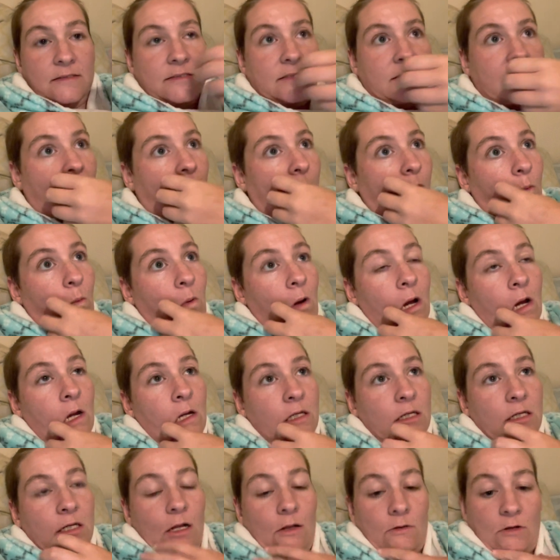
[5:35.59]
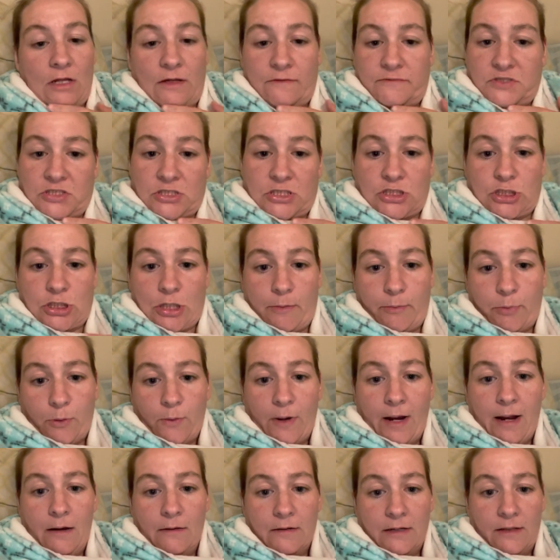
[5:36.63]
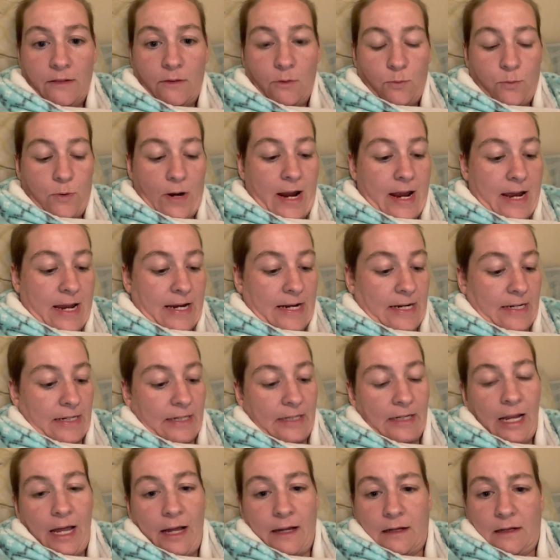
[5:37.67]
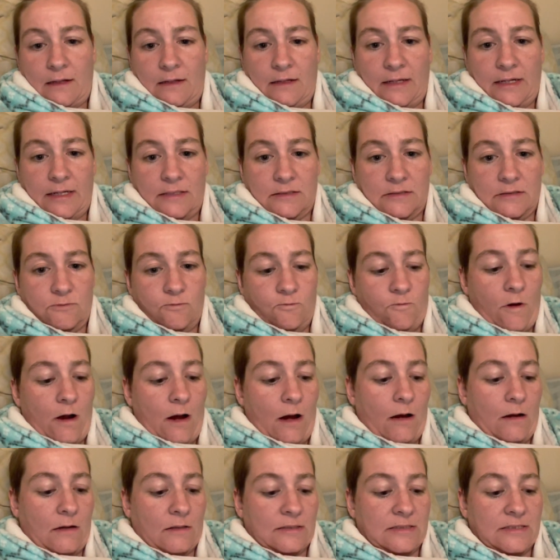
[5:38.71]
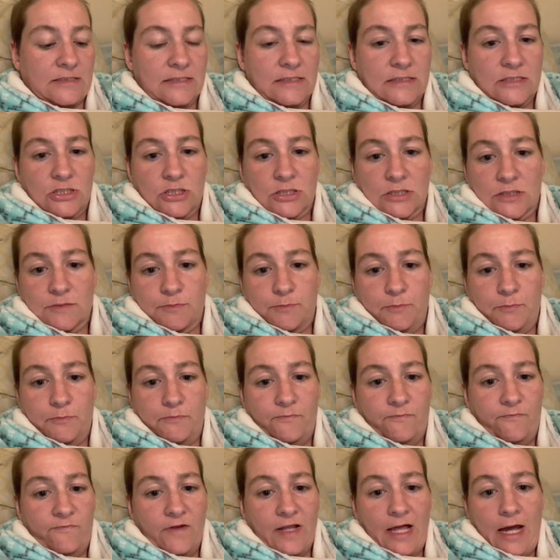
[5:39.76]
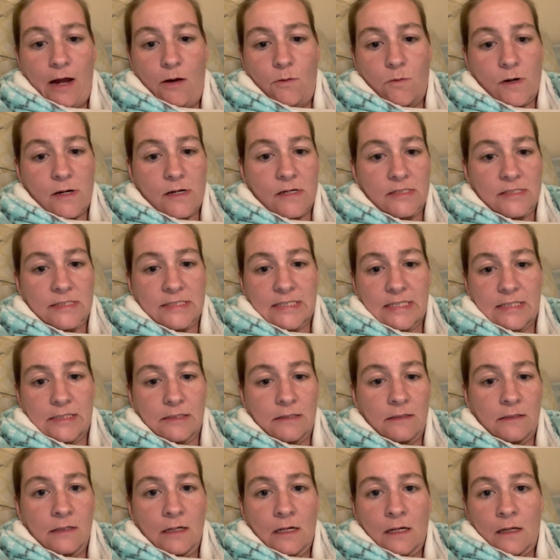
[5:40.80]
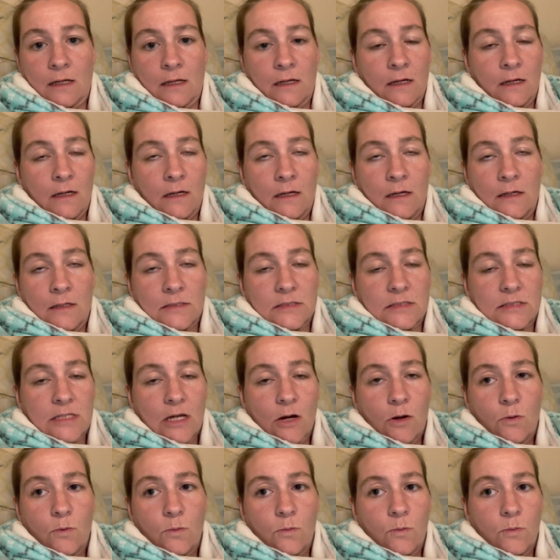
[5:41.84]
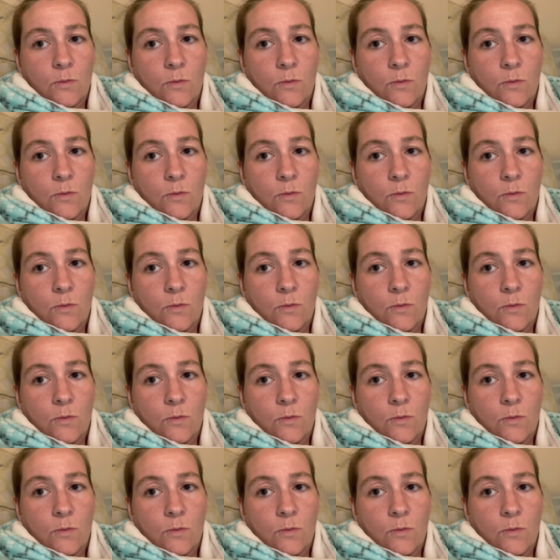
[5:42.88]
So, you know, loves to jump around in the rain and like collect rocks and just flowers. And so